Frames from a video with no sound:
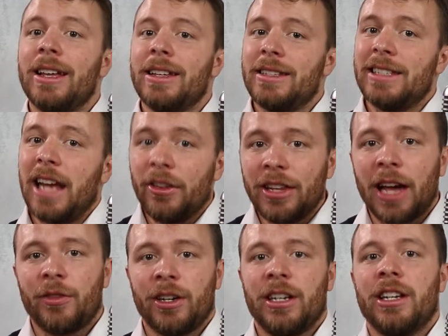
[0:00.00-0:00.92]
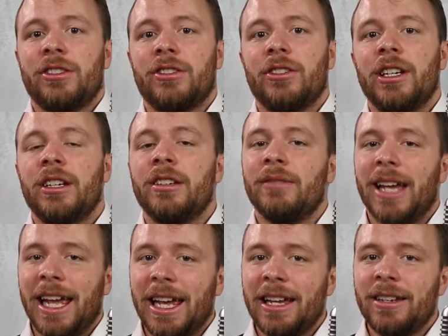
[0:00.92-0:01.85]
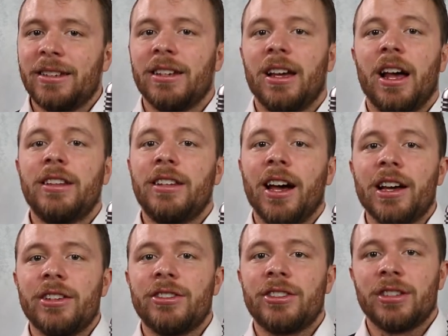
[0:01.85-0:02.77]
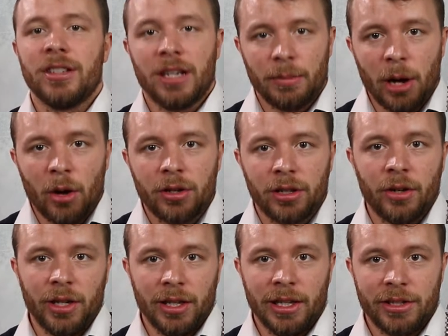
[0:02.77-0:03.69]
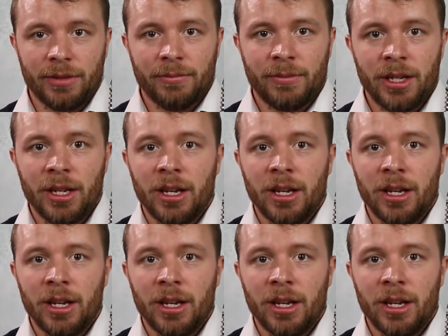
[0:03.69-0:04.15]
South African history, and a touch about colonialism.